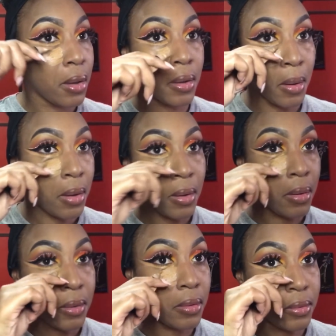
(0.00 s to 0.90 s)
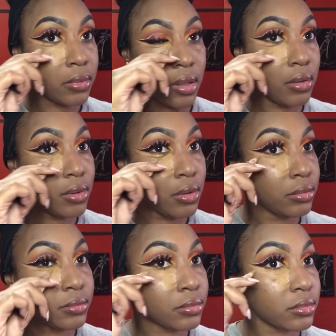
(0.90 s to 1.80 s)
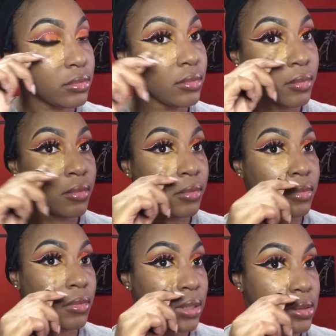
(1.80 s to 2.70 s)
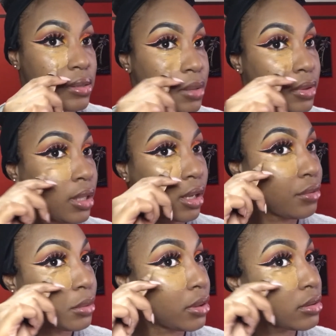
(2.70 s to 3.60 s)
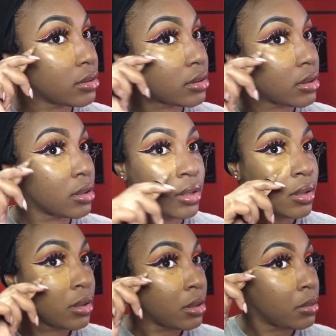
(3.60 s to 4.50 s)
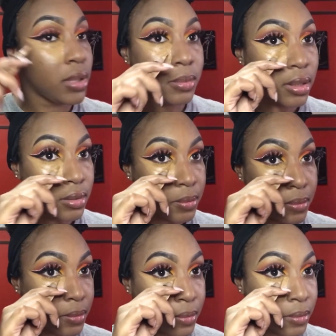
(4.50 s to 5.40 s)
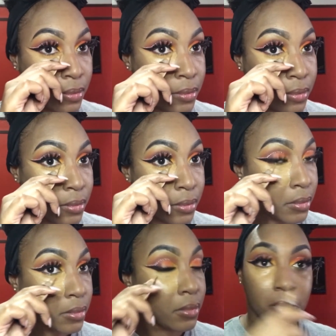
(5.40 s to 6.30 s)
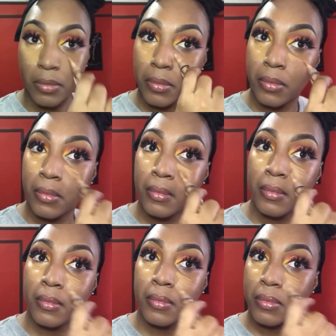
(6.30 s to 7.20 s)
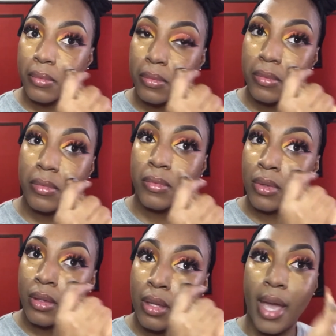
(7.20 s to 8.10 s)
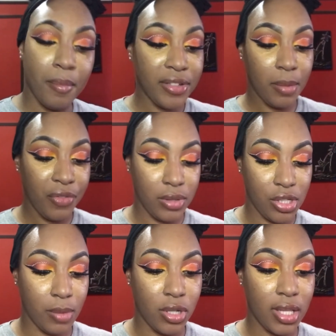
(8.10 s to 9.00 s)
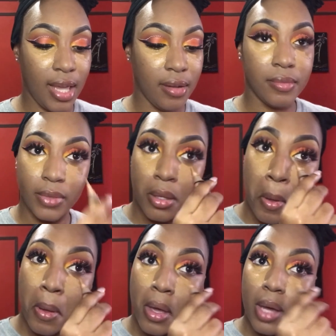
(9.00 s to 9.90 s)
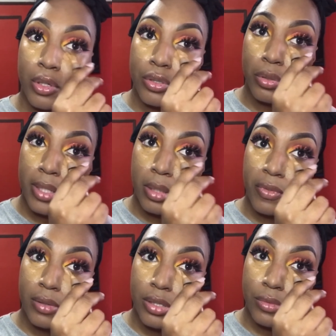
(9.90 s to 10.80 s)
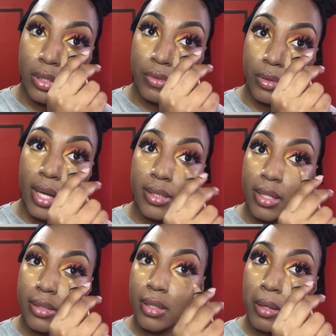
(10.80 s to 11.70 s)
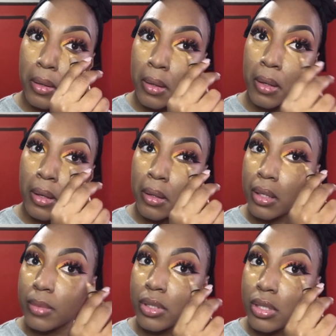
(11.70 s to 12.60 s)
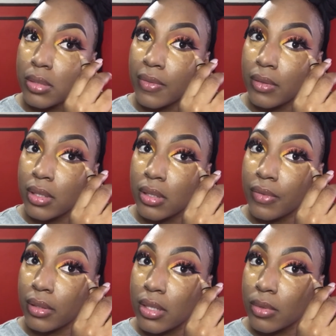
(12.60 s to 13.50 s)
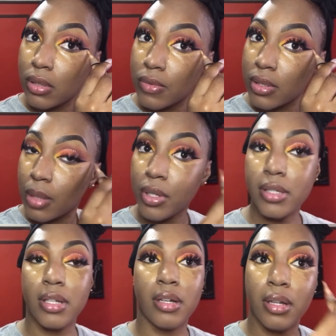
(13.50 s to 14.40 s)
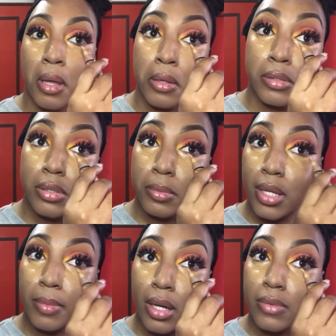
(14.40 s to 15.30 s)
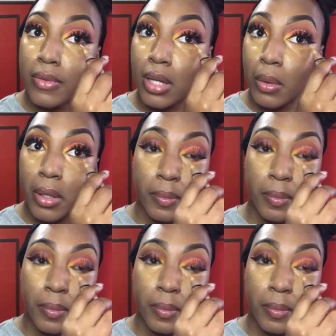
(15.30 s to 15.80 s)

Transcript: And I'm taking my trusty LA Girl Pro Concealer in the color Fawn to highlight. Usually I like this one. I don't like the Warm Honey because I feel like it leaves a white cast, so I like using the Fawn.